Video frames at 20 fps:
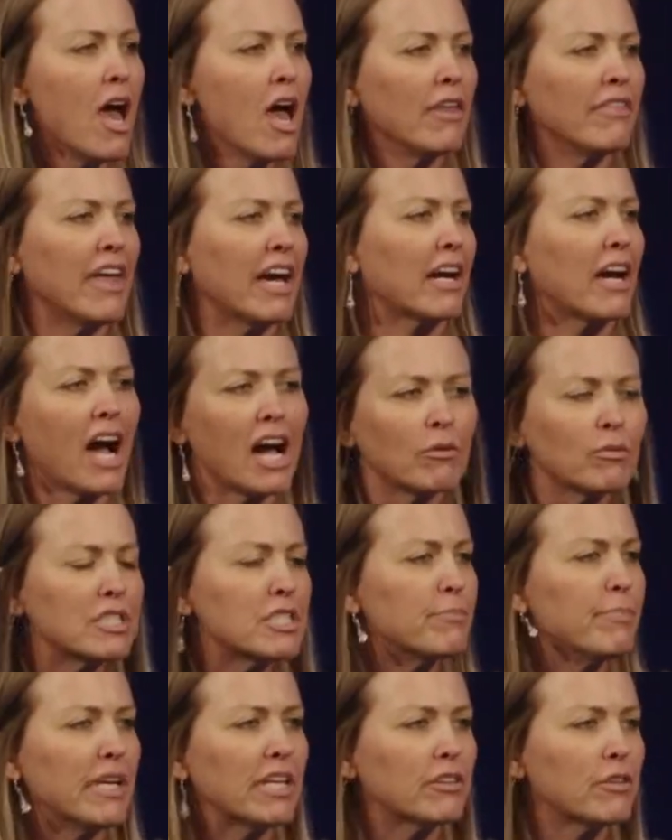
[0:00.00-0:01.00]
that God would
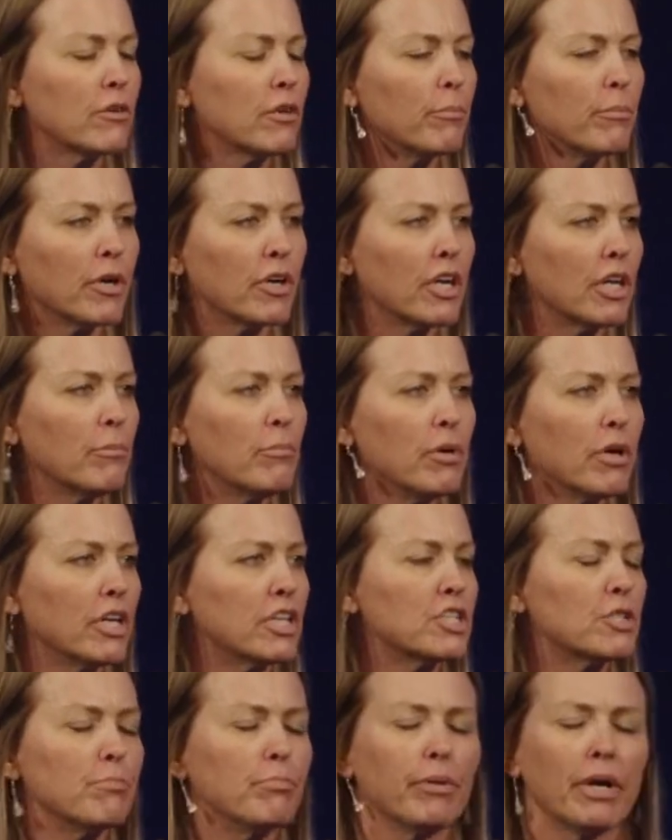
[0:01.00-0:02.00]
speak through a burning
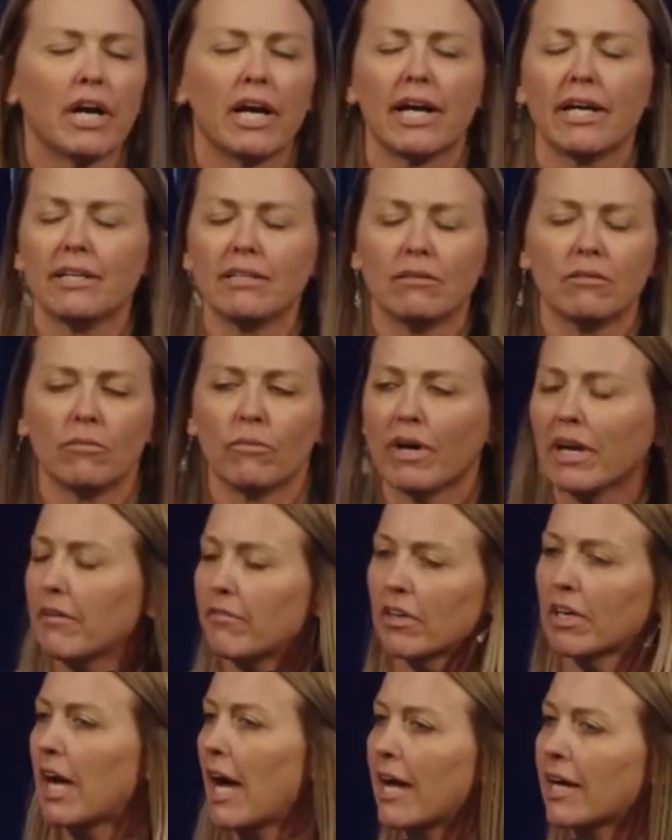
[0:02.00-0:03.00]
bush, but
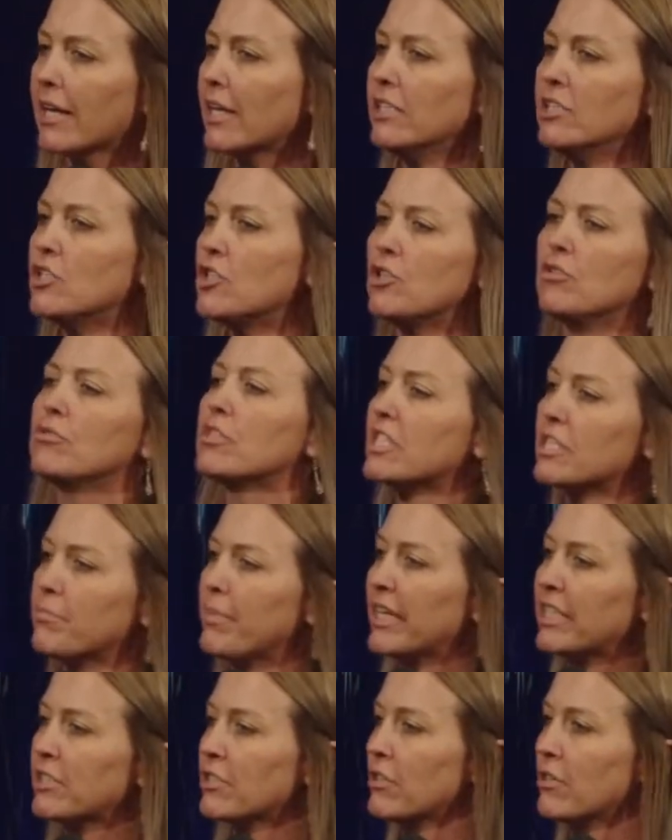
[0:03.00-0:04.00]
whatever, God can choose to
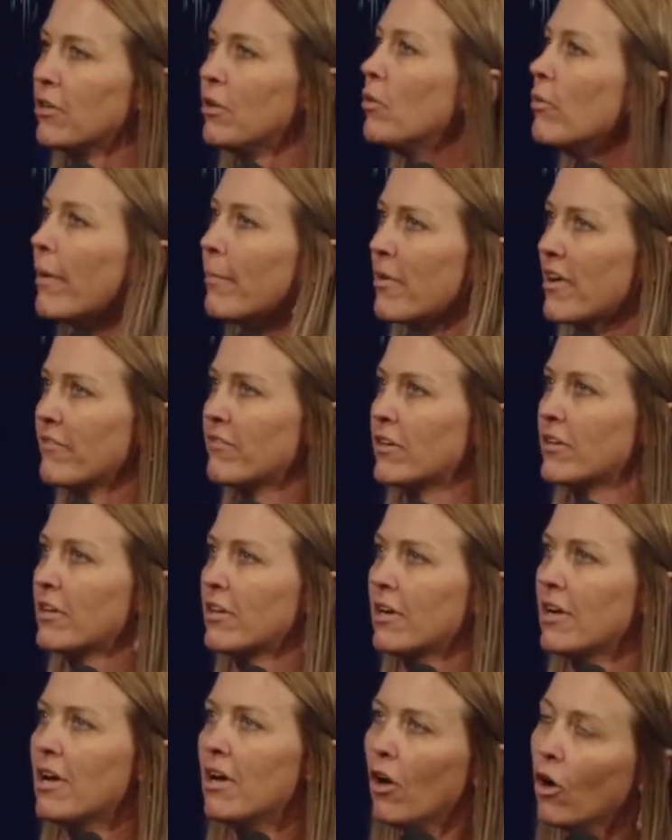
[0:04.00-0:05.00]
speak to
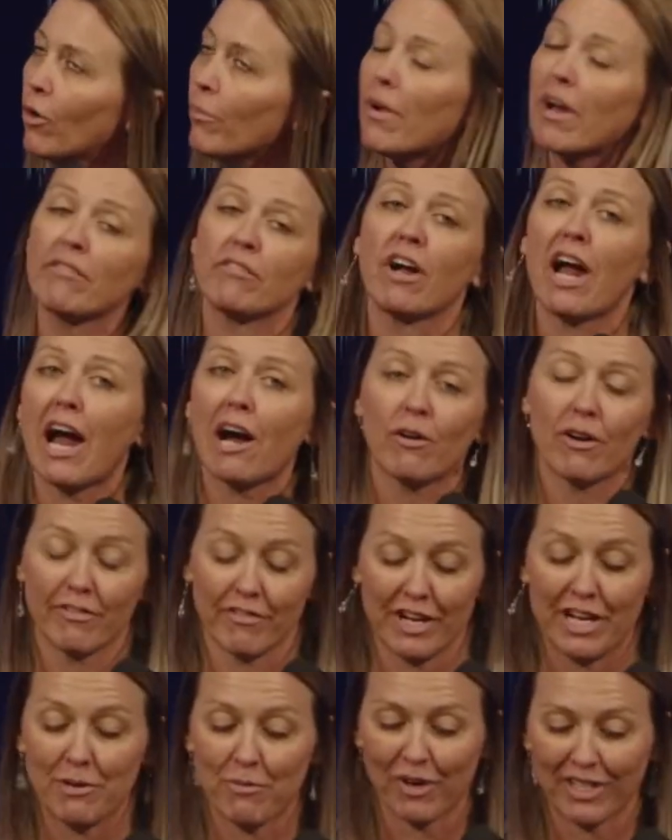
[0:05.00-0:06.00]
whomever,
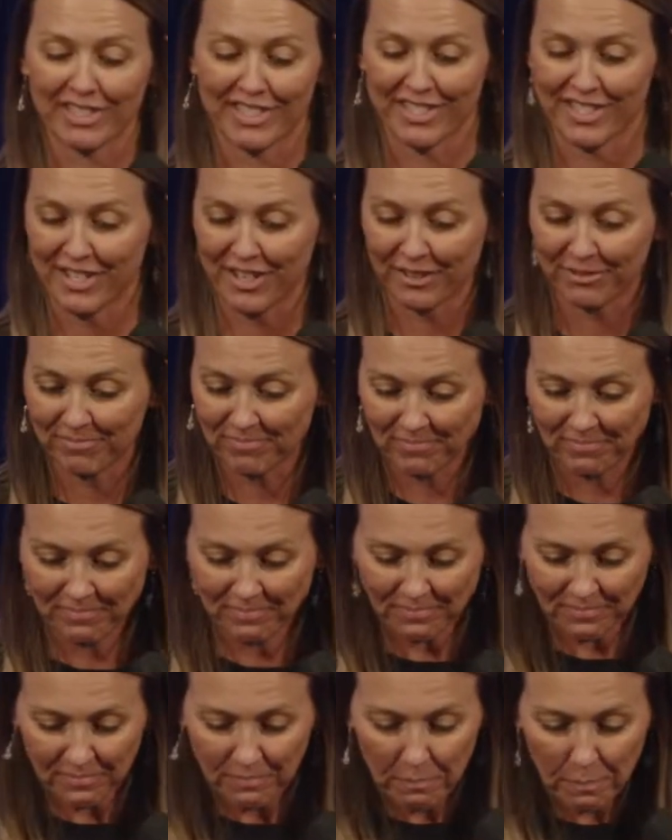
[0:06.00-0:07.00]
however he wants to.
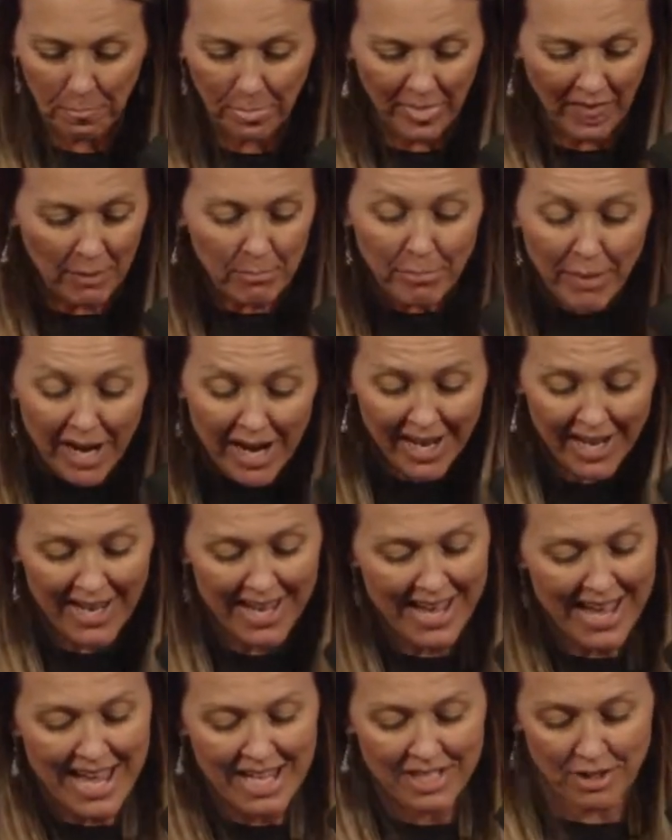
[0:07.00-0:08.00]
But
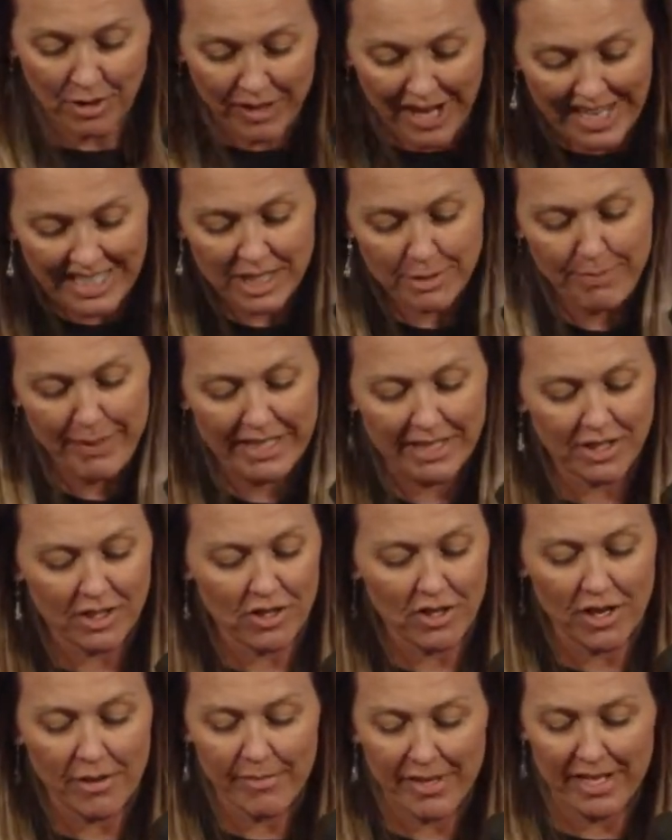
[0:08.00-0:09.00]
so God speaks
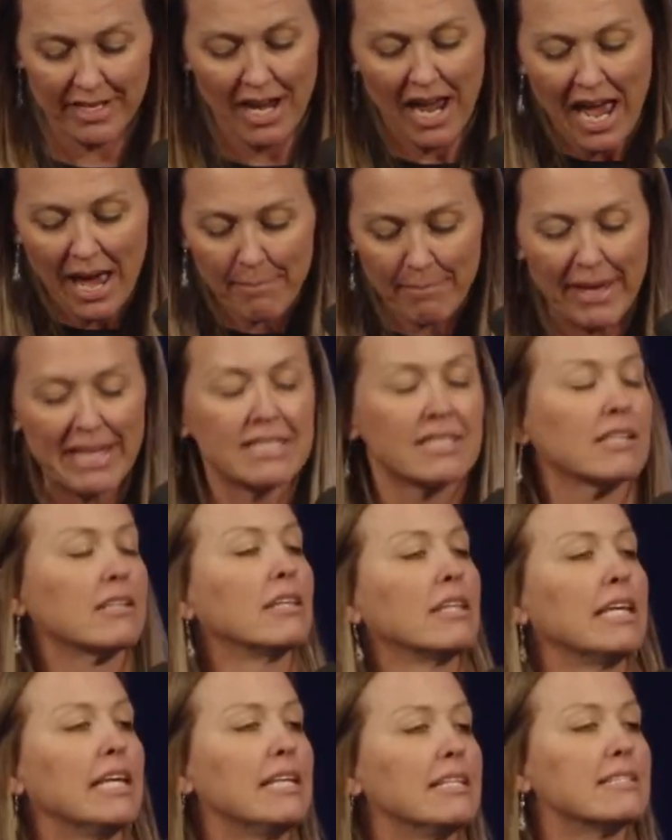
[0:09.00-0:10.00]
to him and
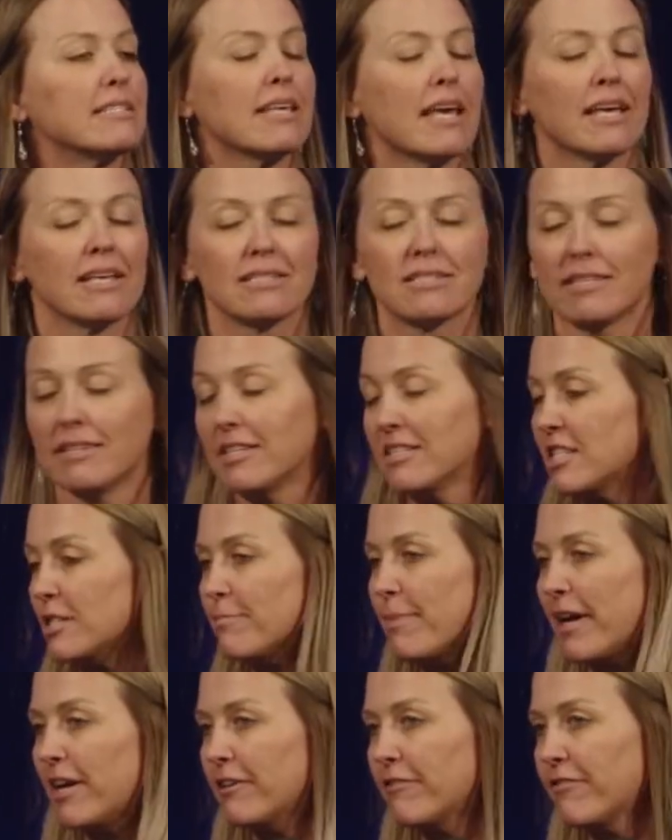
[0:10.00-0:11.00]
basically he says, and this is
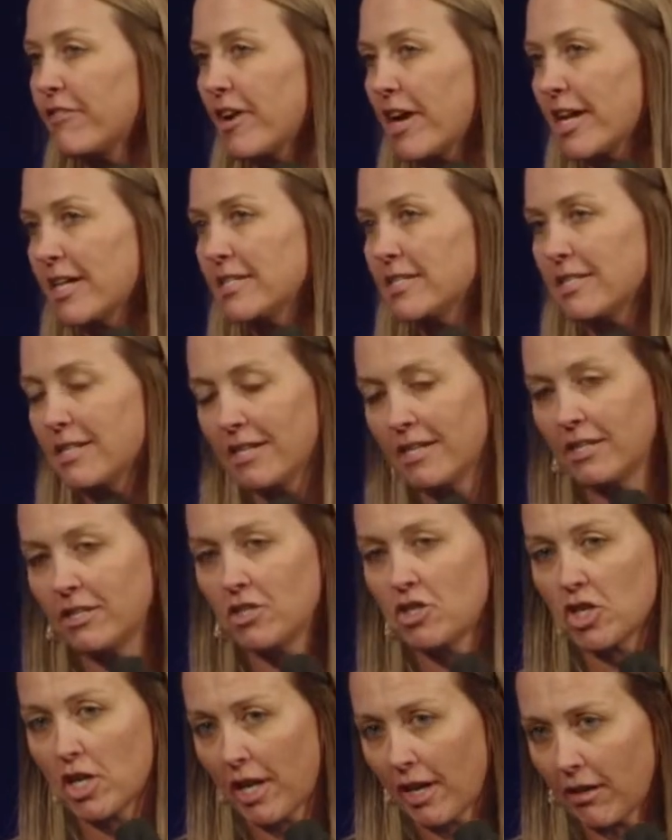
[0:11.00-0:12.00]
paraphrased in
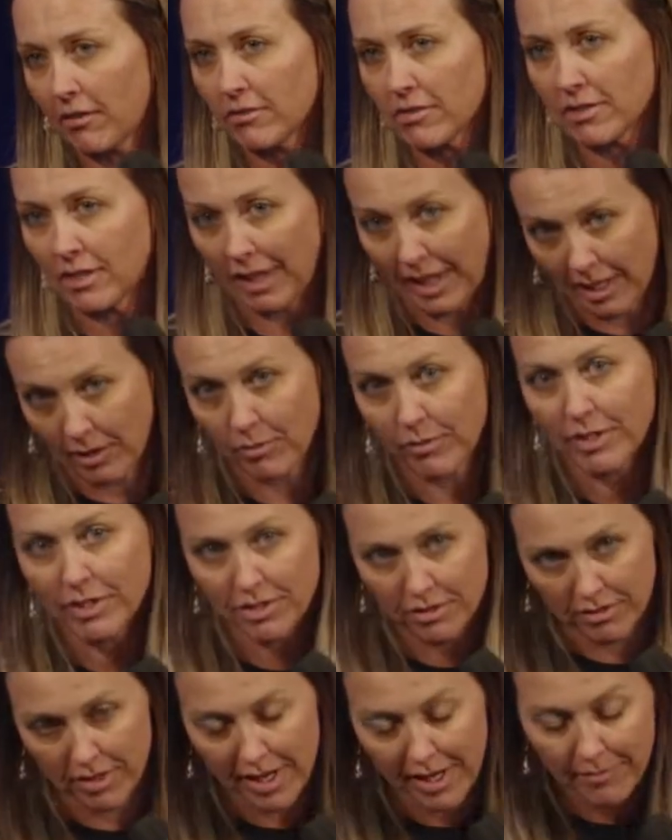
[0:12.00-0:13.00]
Janelle's language,
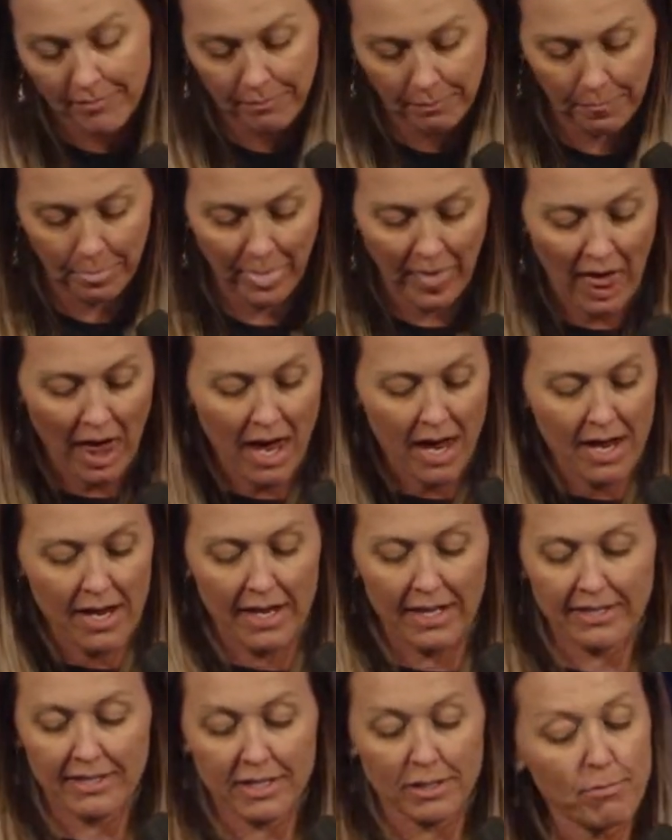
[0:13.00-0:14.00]
okay?
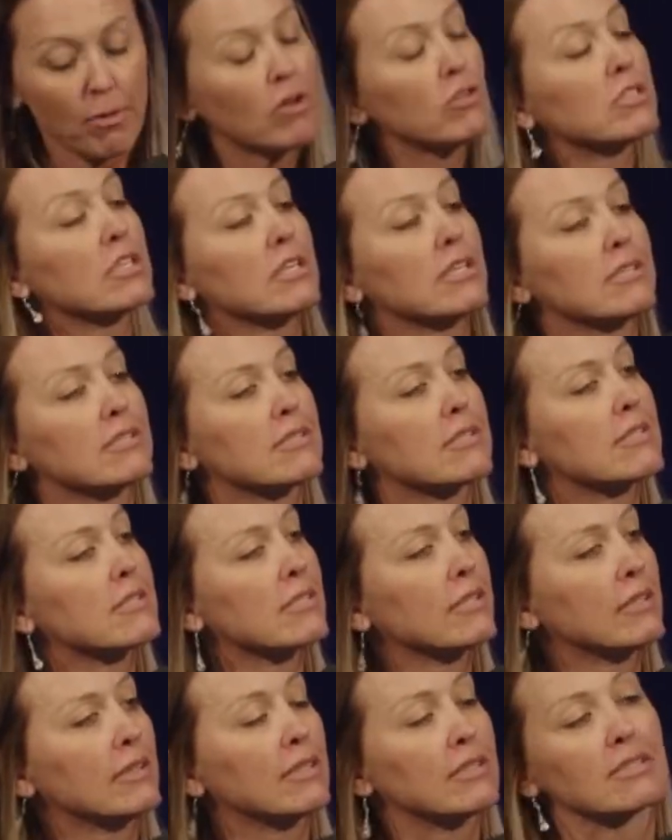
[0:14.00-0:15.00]
He says, Moses,
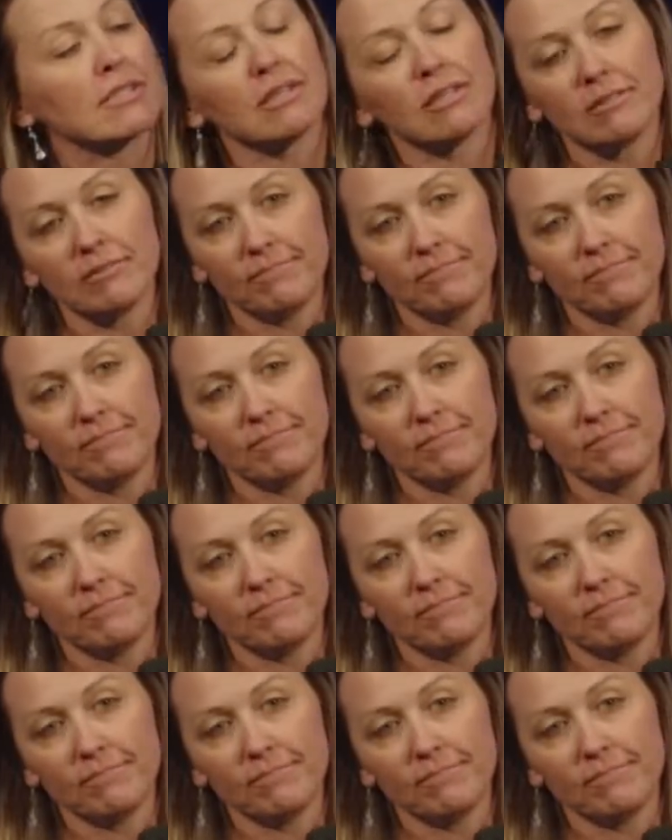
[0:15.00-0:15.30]
listen,